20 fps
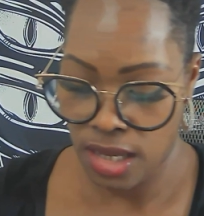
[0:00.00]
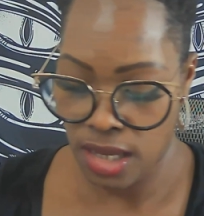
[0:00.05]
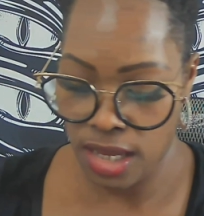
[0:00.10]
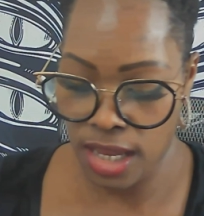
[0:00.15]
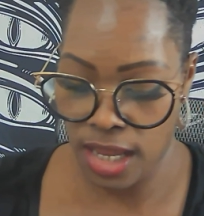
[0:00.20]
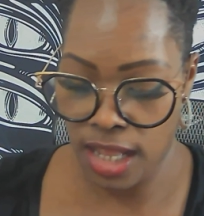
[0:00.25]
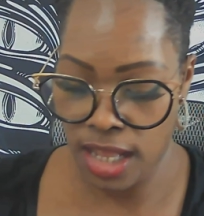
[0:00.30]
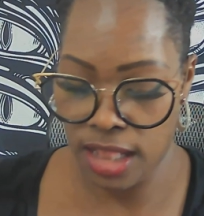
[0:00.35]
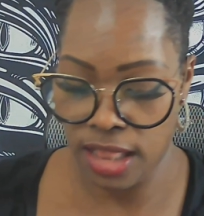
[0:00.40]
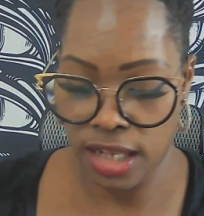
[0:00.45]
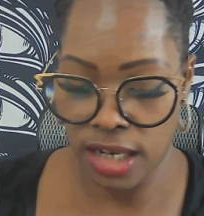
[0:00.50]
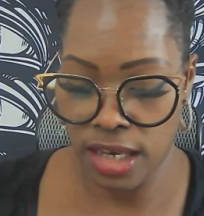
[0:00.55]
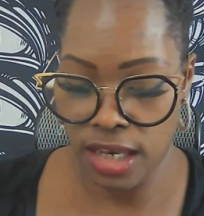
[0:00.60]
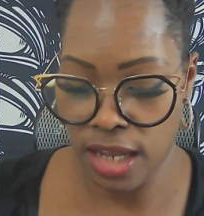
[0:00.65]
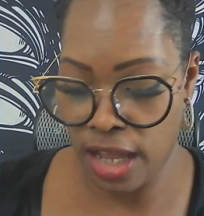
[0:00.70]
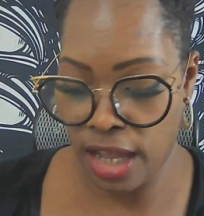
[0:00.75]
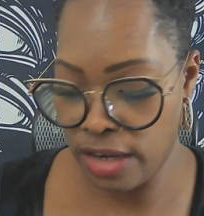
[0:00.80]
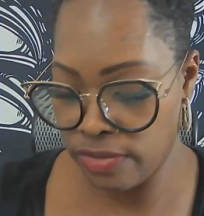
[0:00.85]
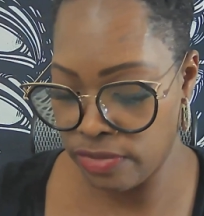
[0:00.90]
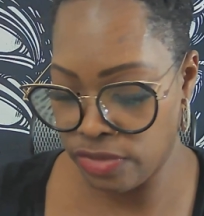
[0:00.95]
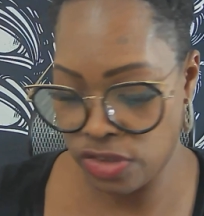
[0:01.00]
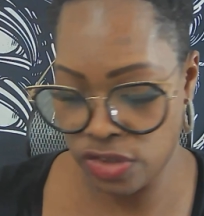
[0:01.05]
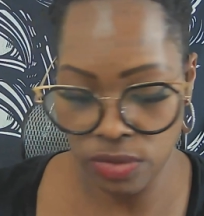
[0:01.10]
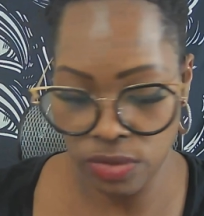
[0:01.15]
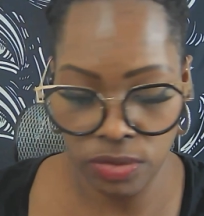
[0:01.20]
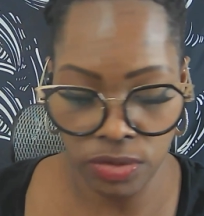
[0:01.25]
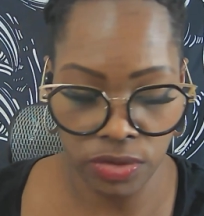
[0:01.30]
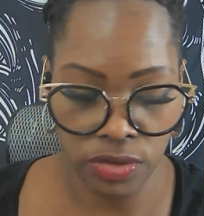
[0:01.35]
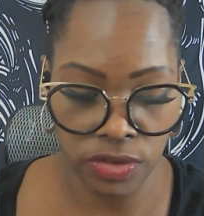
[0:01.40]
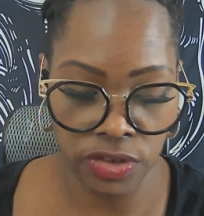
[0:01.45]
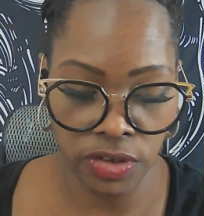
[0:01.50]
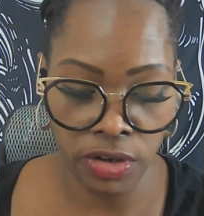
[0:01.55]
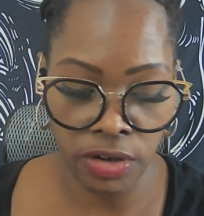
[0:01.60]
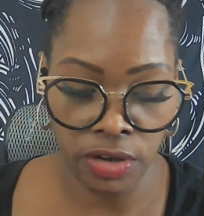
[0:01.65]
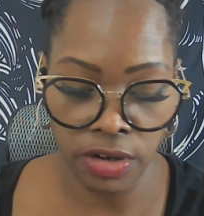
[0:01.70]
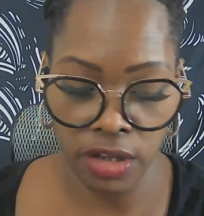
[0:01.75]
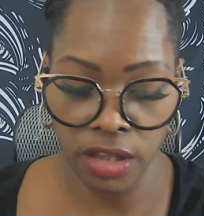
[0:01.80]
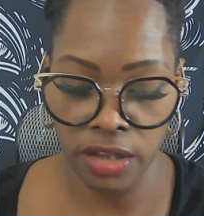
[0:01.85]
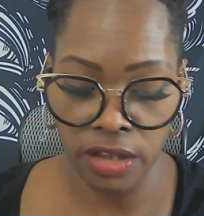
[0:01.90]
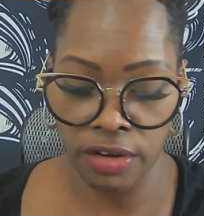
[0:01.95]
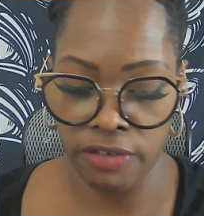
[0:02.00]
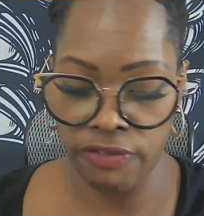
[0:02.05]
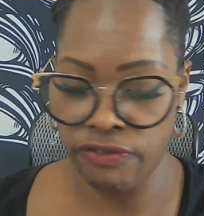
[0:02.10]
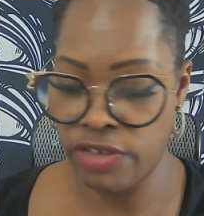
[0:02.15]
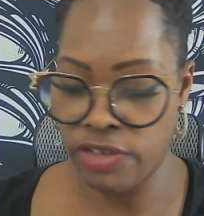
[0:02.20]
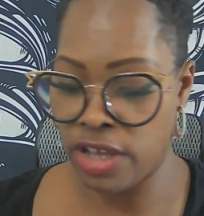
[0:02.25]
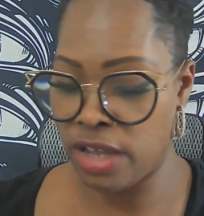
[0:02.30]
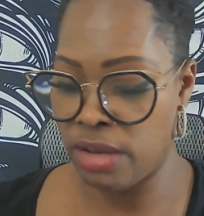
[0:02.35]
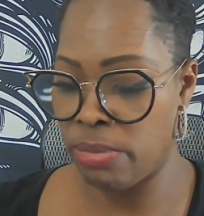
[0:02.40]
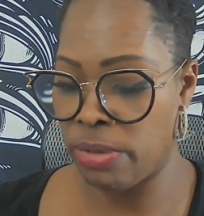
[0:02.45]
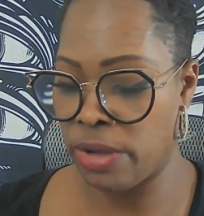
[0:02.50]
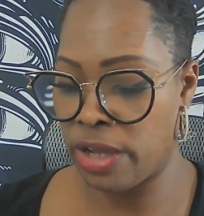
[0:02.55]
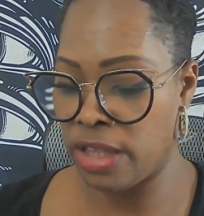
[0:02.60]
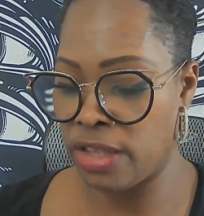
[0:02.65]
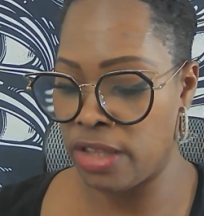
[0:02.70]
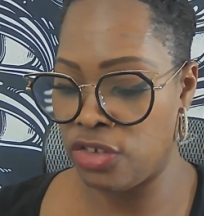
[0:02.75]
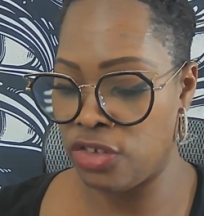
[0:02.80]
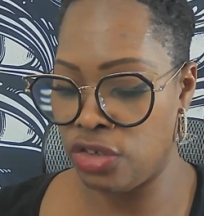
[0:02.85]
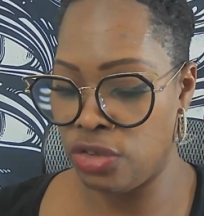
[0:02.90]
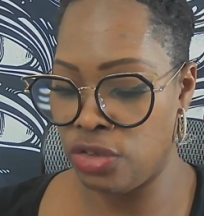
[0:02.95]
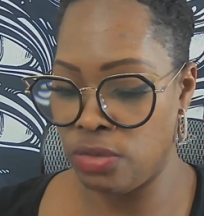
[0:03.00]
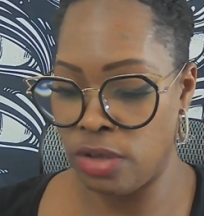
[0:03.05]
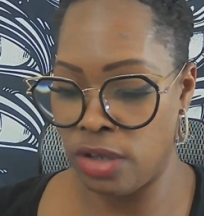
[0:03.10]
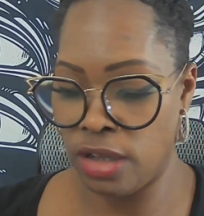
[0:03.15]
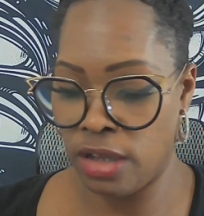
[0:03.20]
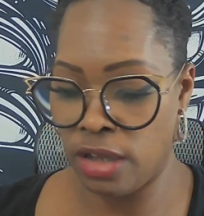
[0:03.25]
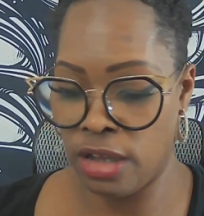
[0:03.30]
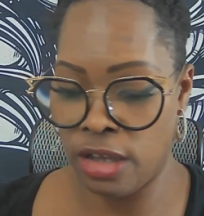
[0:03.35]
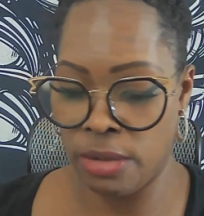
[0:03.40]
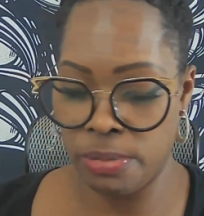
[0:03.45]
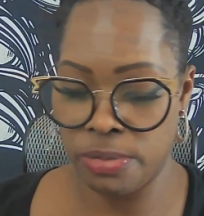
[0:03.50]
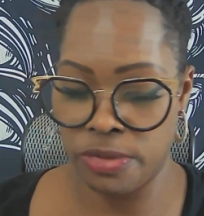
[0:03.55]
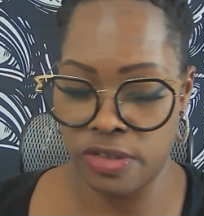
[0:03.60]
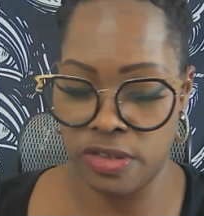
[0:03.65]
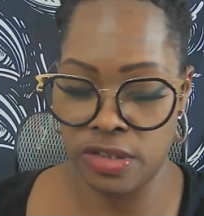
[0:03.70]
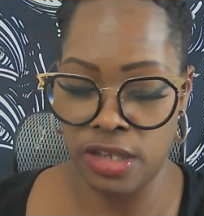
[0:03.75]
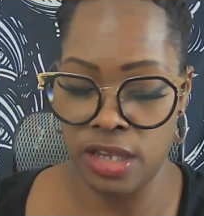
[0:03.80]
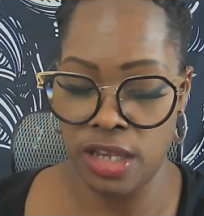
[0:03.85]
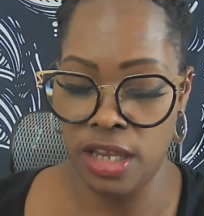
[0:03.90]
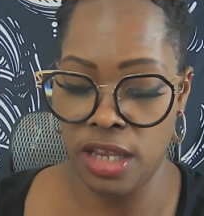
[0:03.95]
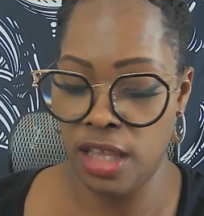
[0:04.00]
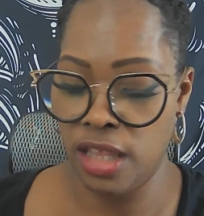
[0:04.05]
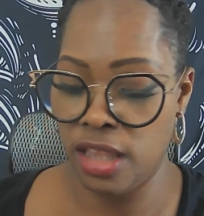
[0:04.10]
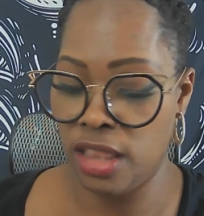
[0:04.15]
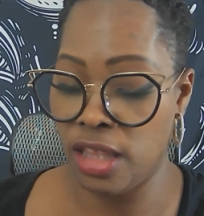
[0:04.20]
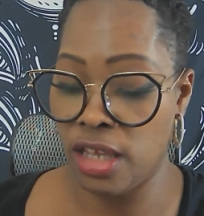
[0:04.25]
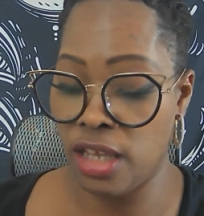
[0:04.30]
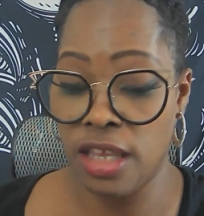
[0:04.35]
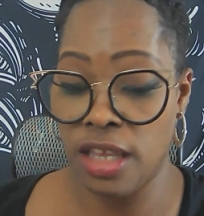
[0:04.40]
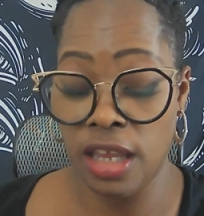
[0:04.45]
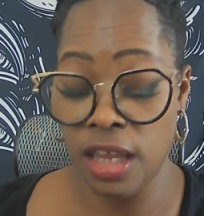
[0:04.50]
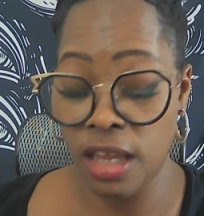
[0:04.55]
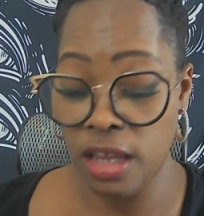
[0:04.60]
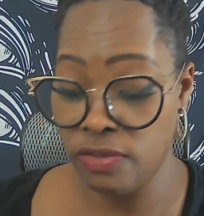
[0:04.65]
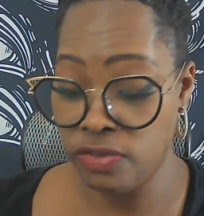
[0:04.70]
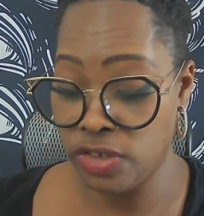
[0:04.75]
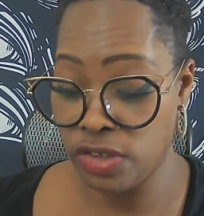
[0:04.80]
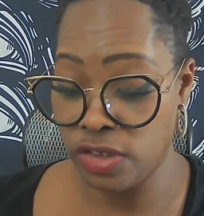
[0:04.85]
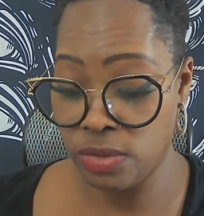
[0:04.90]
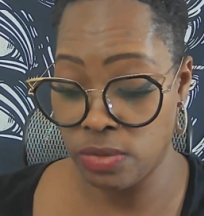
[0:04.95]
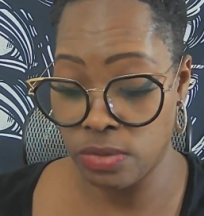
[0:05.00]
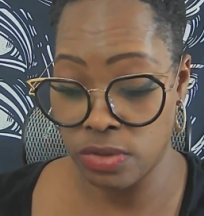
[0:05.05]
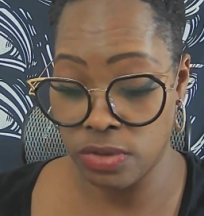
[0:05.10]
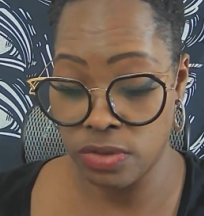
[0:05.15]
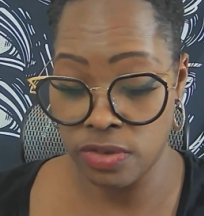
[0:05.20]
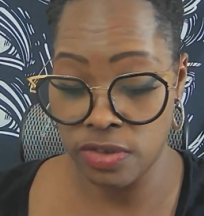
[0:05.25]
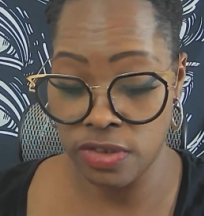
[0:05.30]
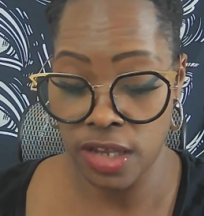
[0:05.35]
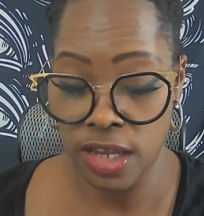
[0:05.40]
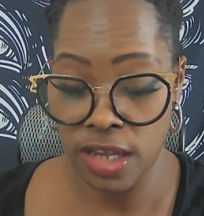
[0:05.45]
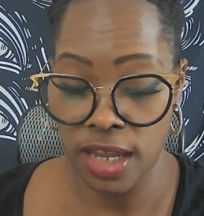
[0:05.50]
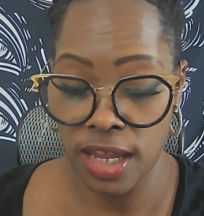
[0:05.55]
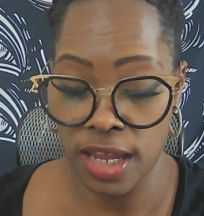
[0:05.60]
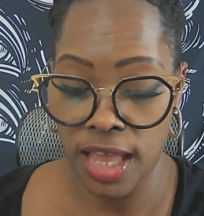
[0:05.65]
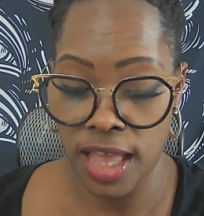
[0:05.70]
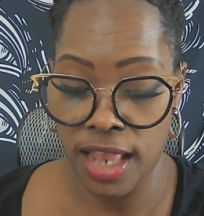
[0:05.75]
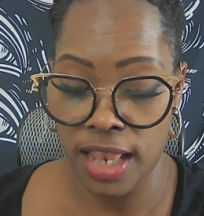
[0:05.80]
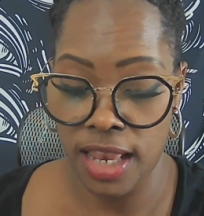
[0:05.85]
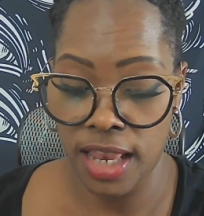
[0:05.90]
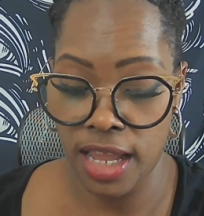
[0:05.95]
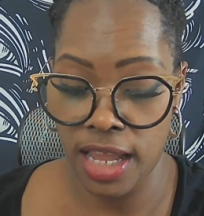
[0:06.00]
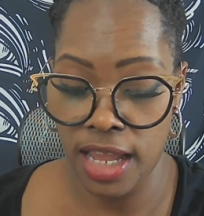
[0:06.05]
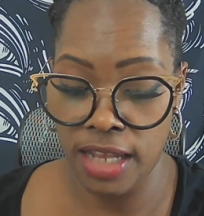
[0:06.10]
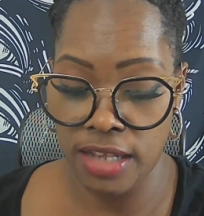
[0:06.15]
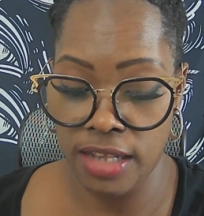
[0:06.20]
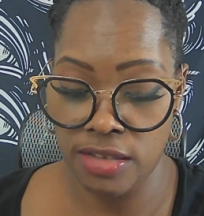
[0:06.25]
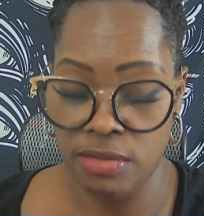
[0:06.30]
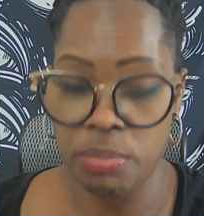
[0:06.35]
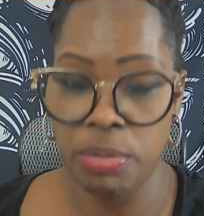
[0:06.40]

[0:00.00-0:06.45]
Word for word: and the Knight of Swords are clarified by the Two of Cups, the King of Swords, and the Ace of